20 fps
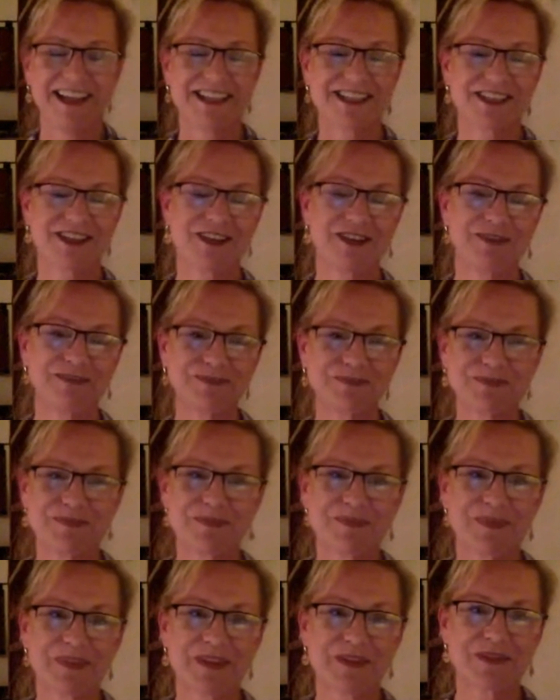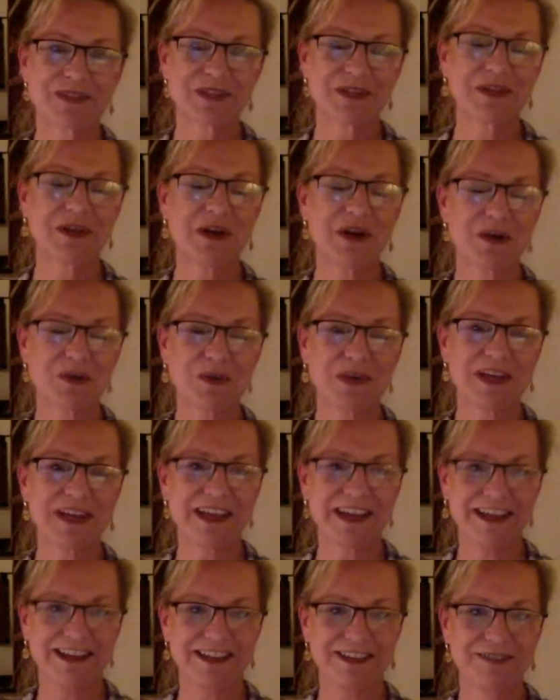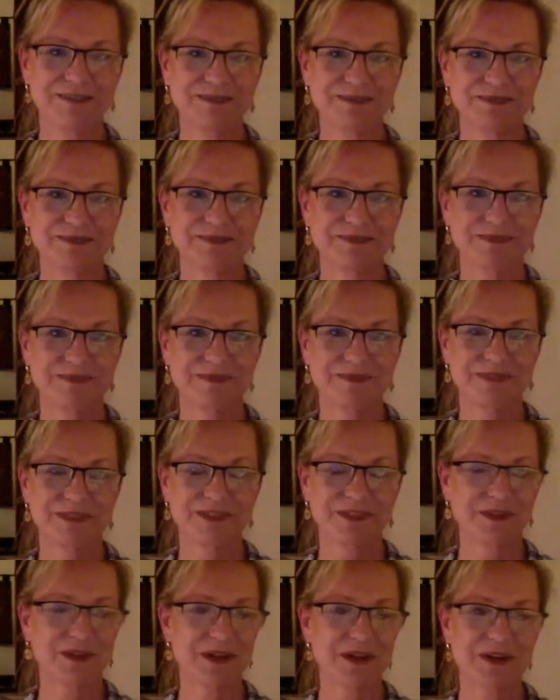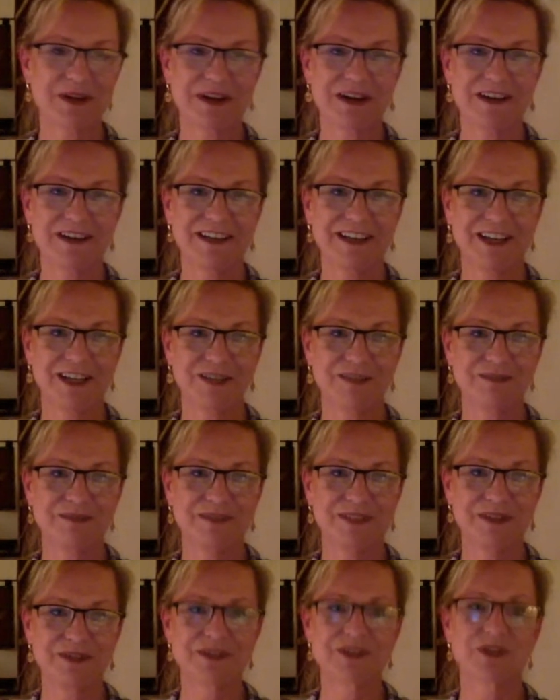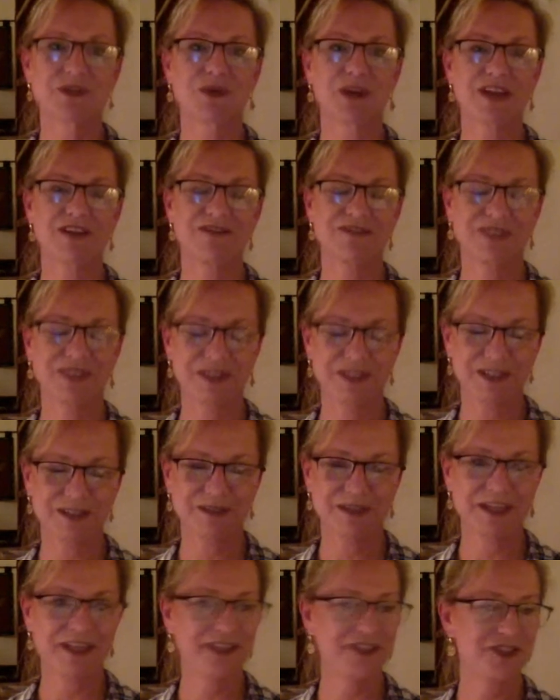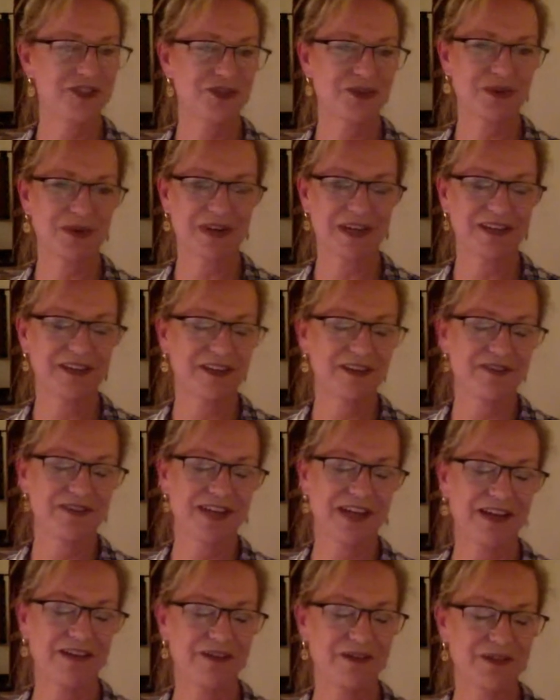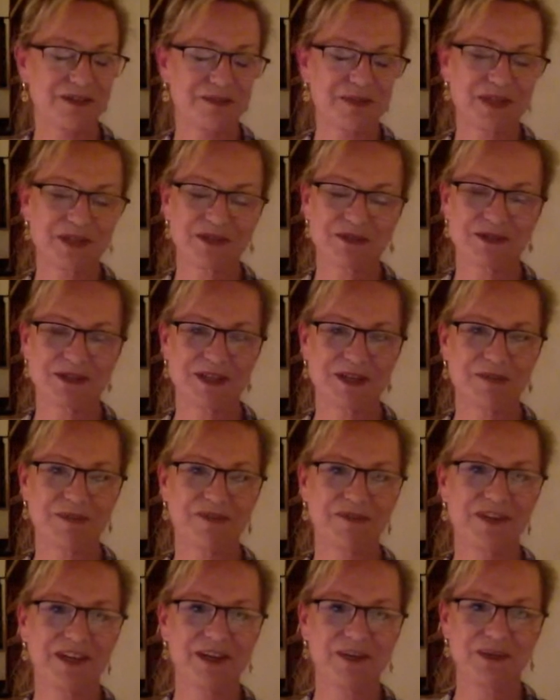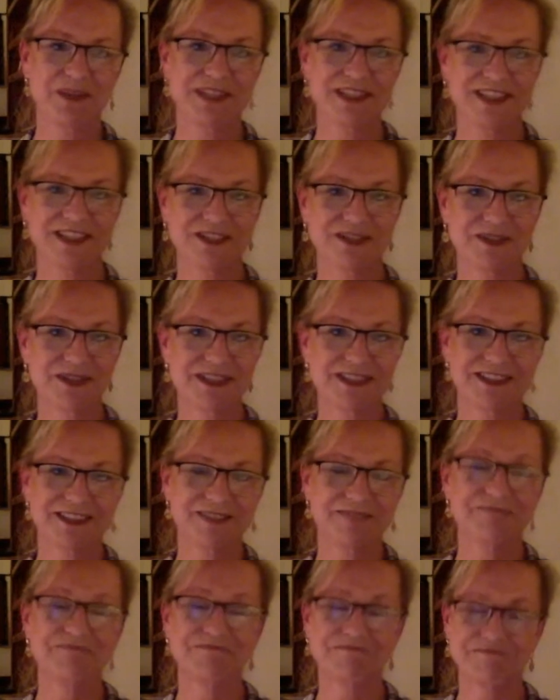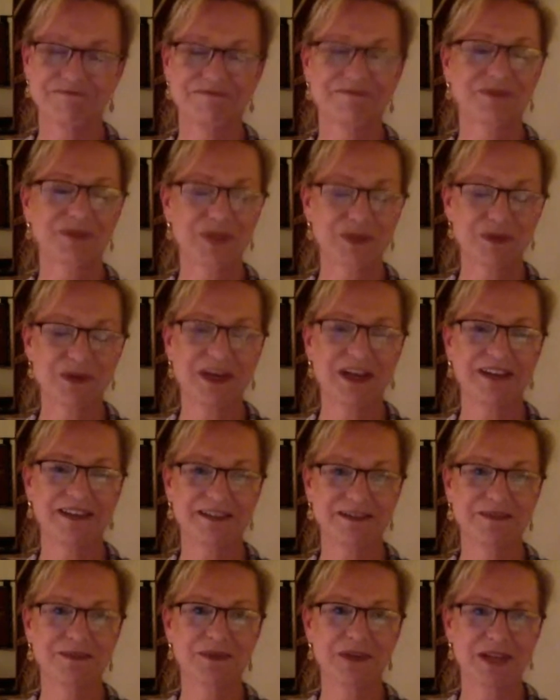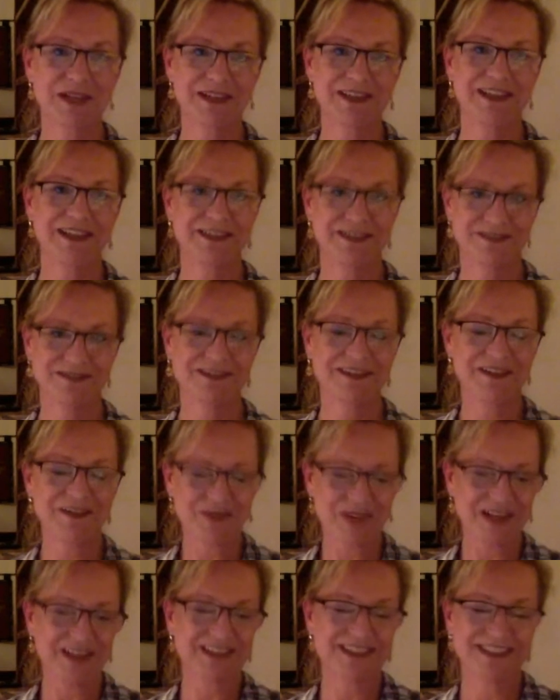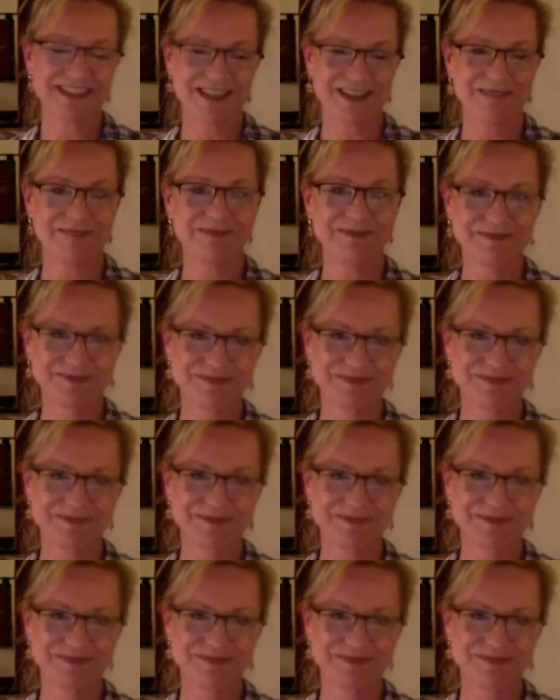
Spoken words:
So it was a long weekend, but they're all gone now. And it was a great feeling. And sure, I'd love to have those pictures up if anyone's interested. Pretty wild time.